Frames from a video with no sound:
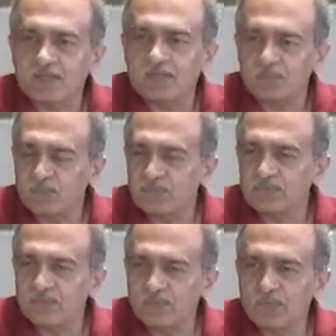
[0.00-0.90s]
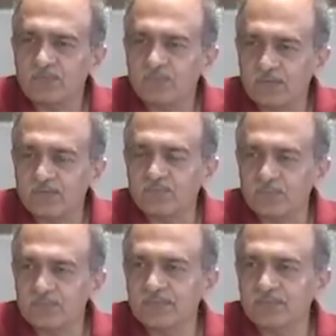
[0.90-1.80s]
approach the court for
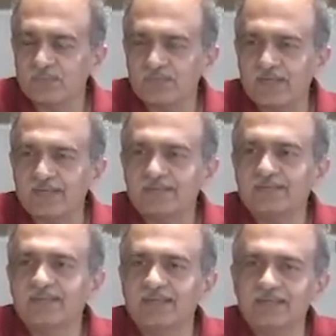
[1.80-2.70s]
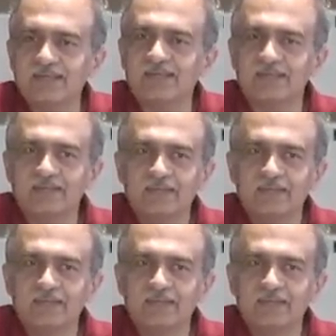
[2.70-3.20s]
enforcing those rights. The other,